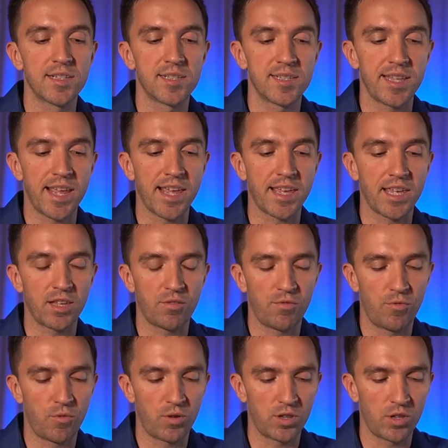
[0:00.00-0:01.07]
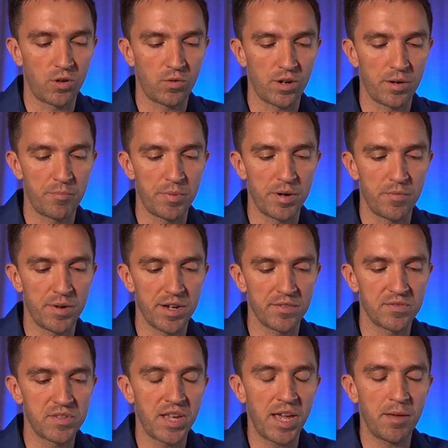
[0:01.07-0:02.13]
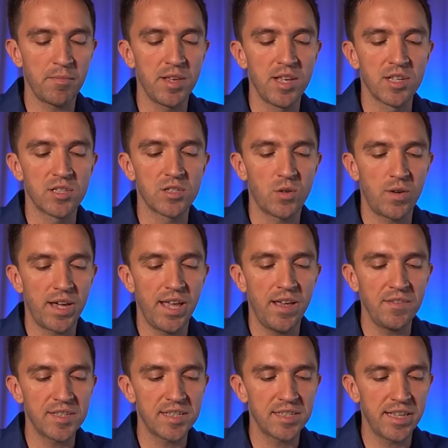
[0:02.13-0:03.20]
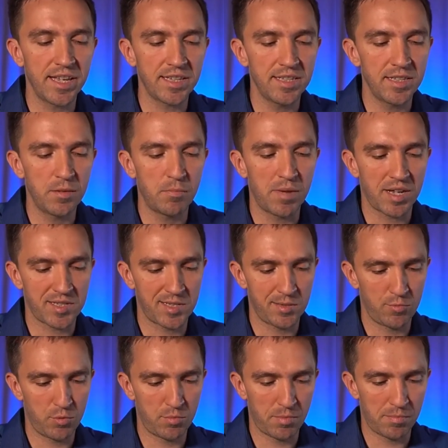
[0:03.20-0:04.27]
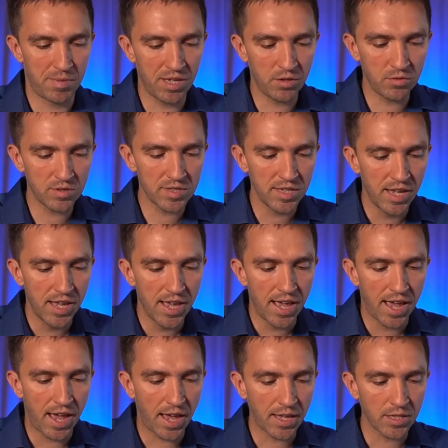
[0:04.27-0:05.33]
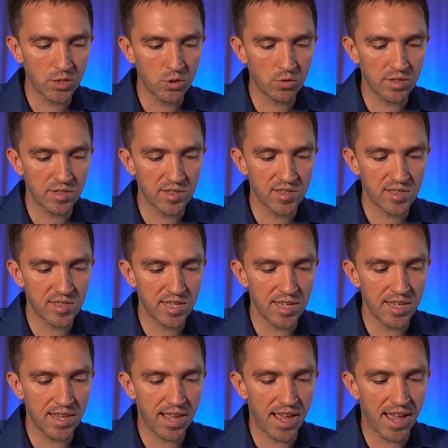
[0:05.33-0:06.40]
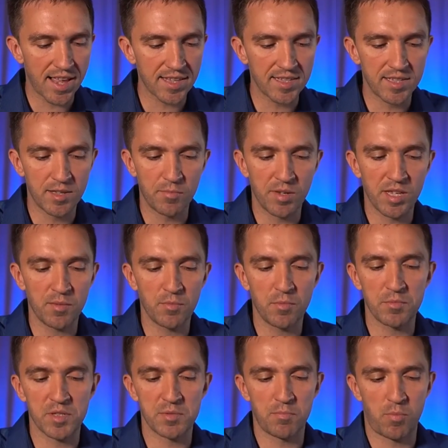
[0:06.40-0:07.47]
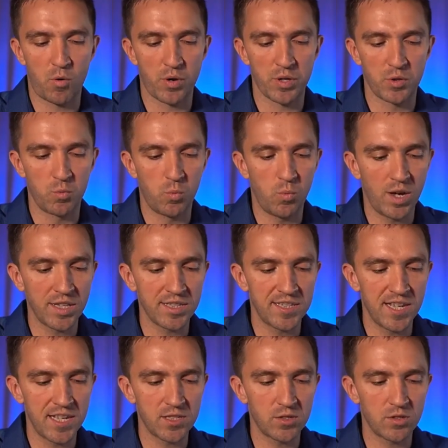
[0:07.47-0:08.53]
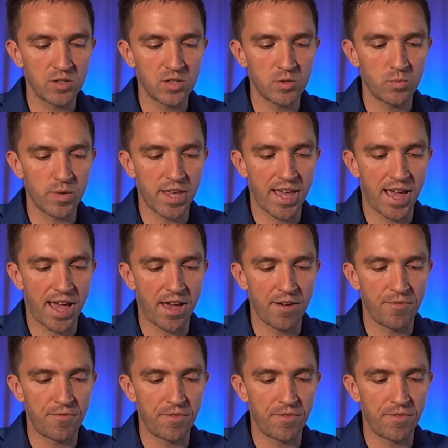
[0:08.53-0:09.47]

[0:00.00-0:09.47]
stake it for a longer period of time. So I have selected the maximum amount and you can see that the minimum is 0.1 Tezos. We have